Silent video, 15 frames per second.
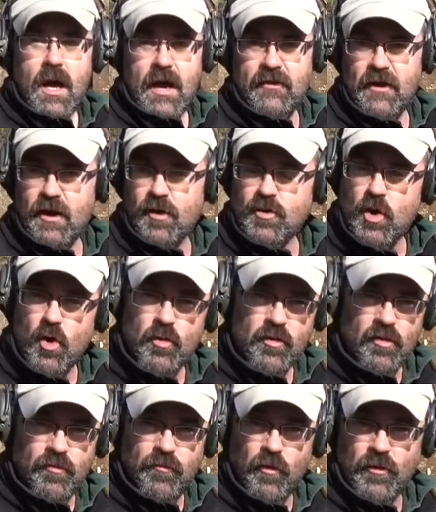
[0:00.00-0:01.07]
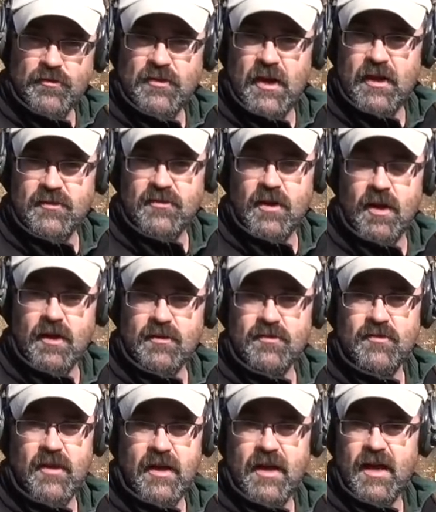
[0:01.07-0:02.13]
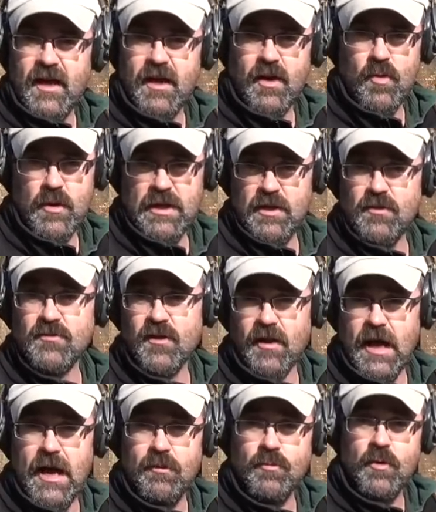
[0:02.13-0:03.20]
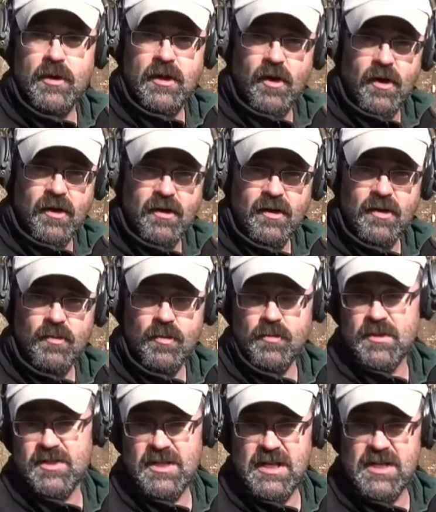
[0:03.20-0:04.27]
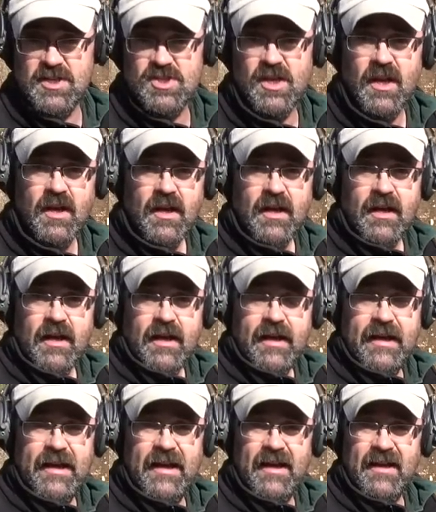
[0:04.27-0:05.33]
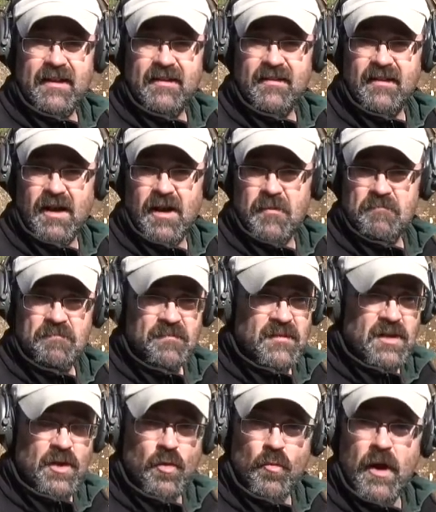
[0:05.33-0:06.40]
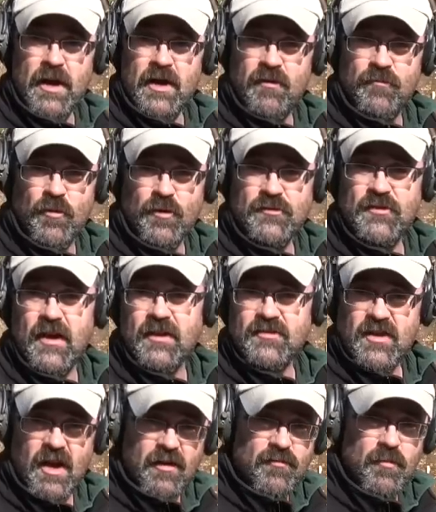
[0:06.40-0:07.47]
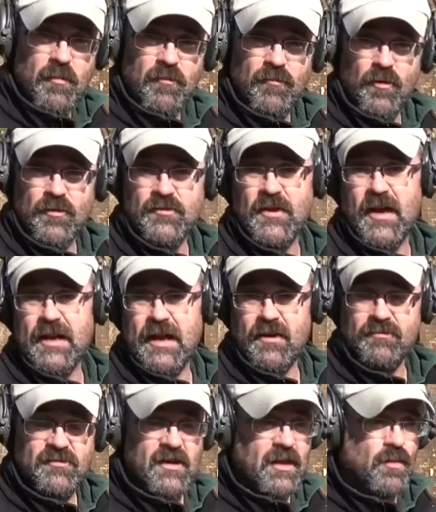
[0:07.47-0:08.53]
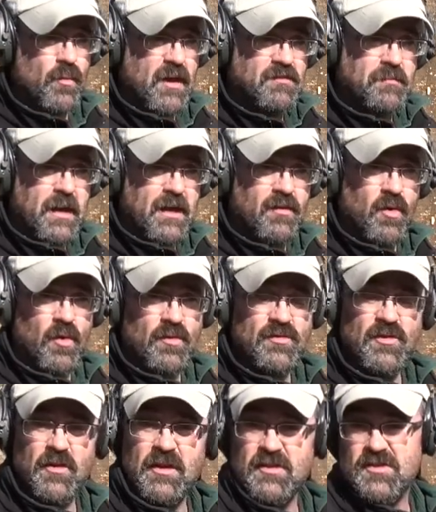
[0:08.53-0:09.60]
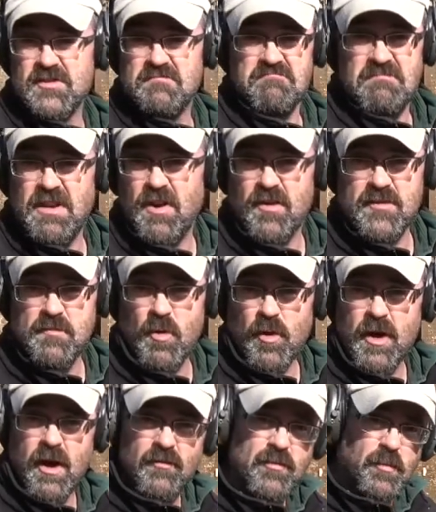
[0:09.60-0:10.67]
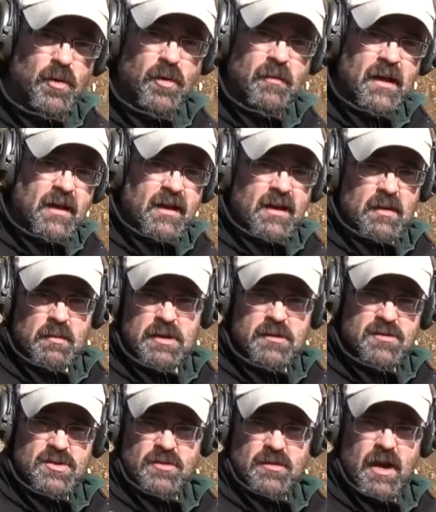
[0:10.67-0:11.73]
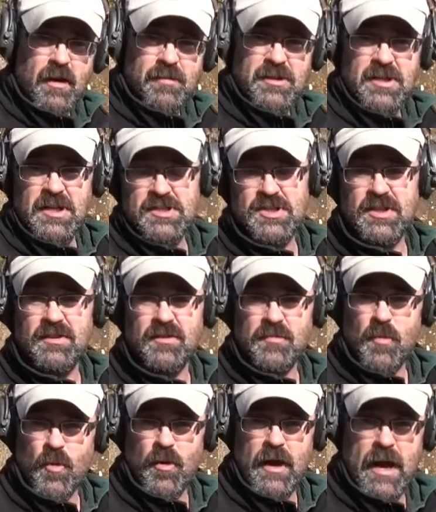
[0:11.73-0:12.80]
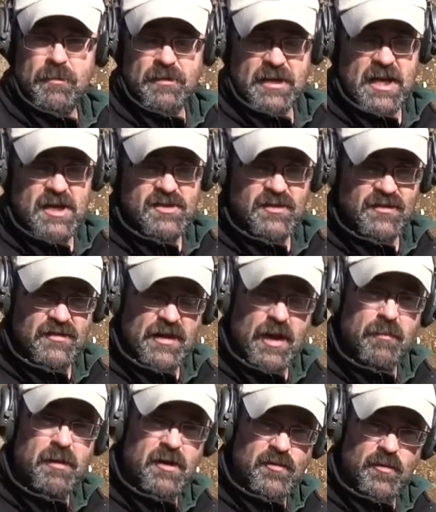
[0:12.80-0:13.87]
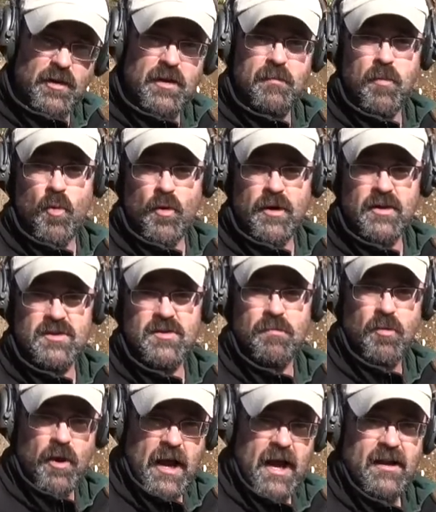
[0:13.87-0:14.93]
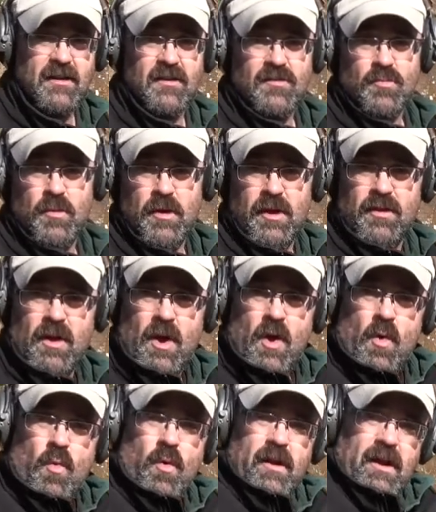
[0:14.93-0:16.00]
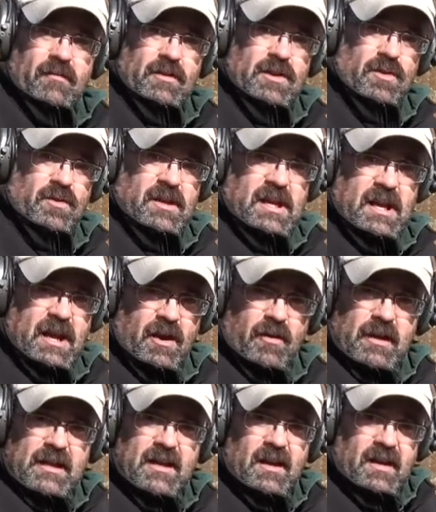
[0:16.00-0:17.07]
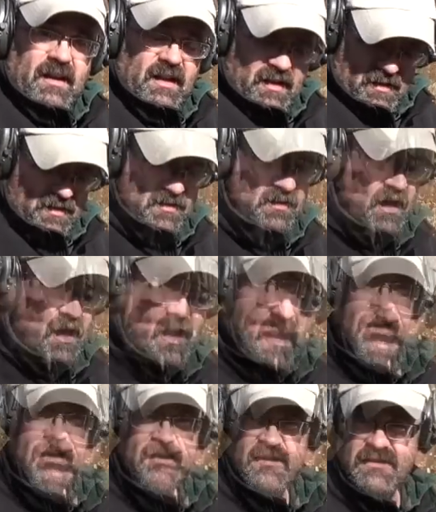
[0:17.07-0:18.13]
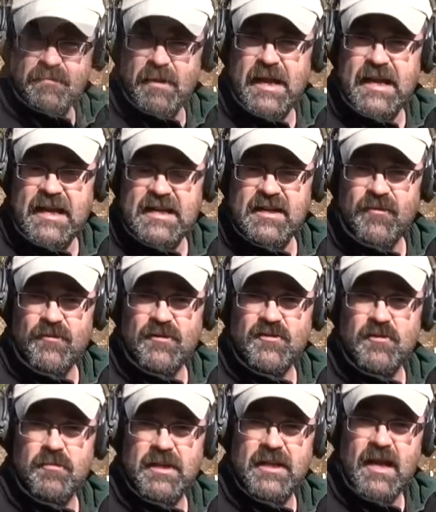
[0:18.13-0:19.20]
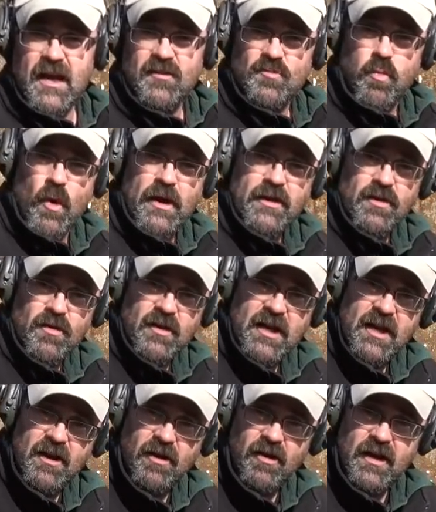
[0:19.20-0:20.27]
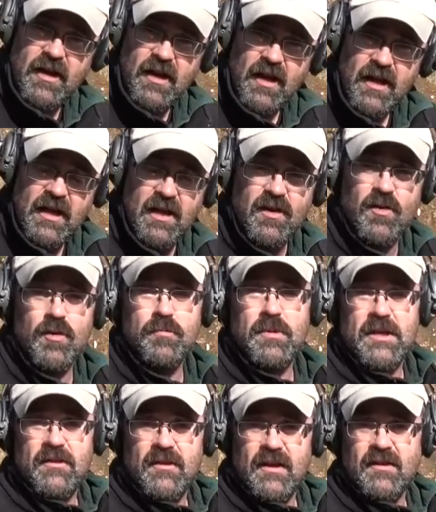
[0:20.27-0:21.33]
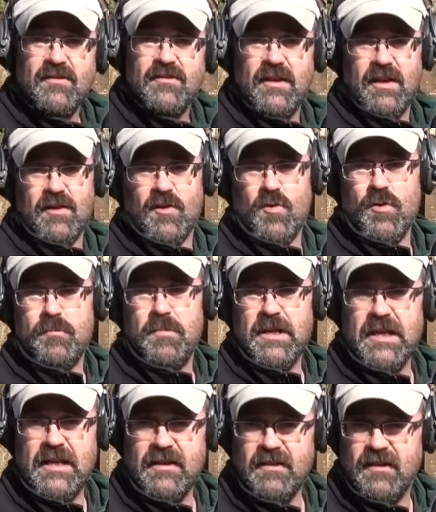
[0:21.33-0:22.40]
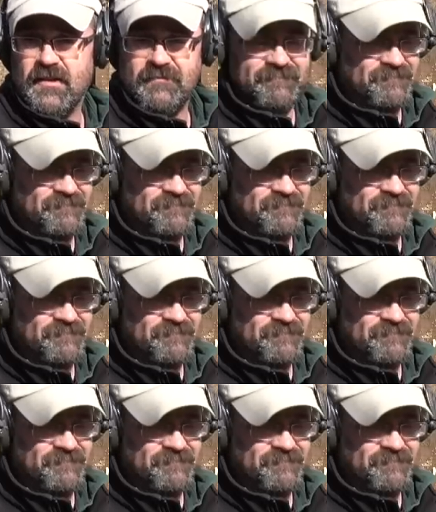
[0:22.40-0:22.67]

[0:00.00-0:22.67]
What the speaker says: And then I'll go to the full-size guns that we use a lot when we teach. And, you know, running a full-size gun from a full side outside the waistband holster is just, you know, it's more comfortable when you shoot competition. There's more applications there. But it's really important to practice with whatever your carry gun is. And it doesn't make any difference to me, guys, what you're carrying. It could be this. It could be